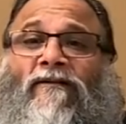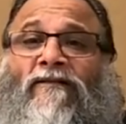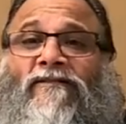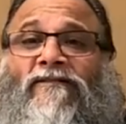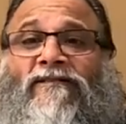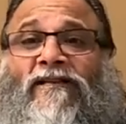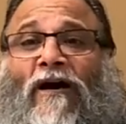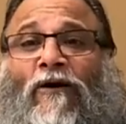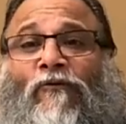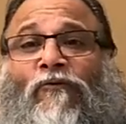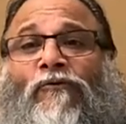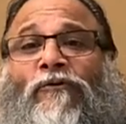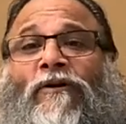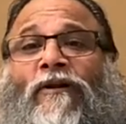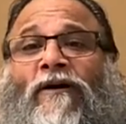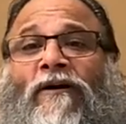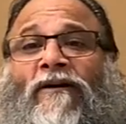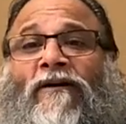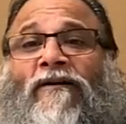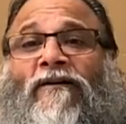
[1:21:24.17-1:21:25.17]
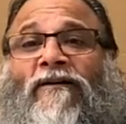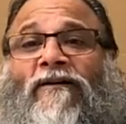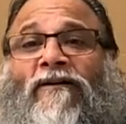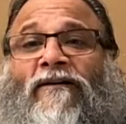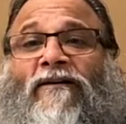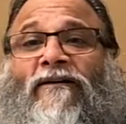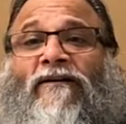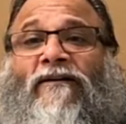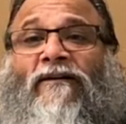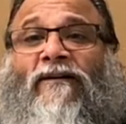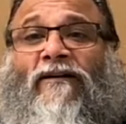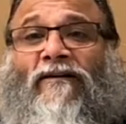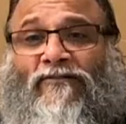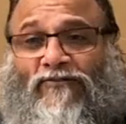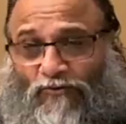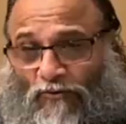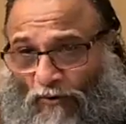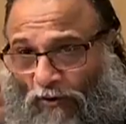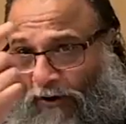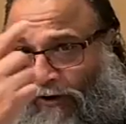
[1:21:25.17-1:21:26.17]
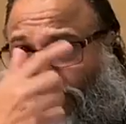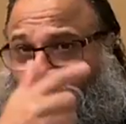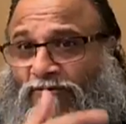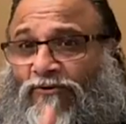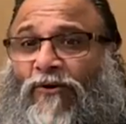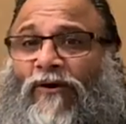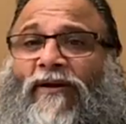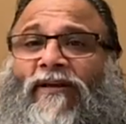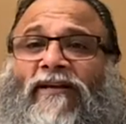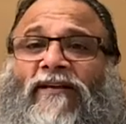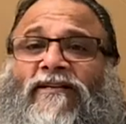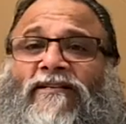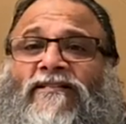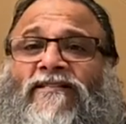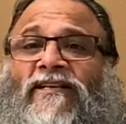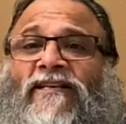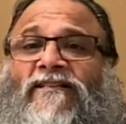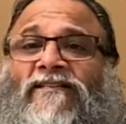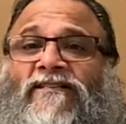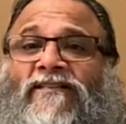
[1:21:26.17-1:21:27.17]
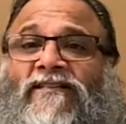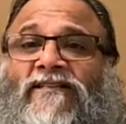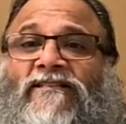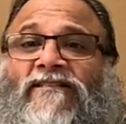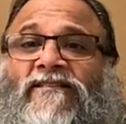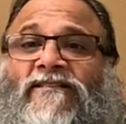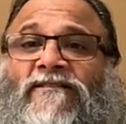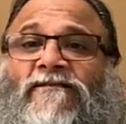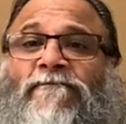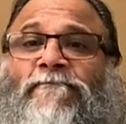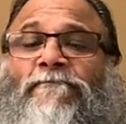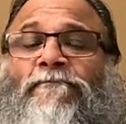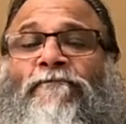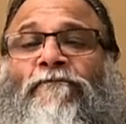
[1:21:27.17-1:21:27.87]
sound so also each senses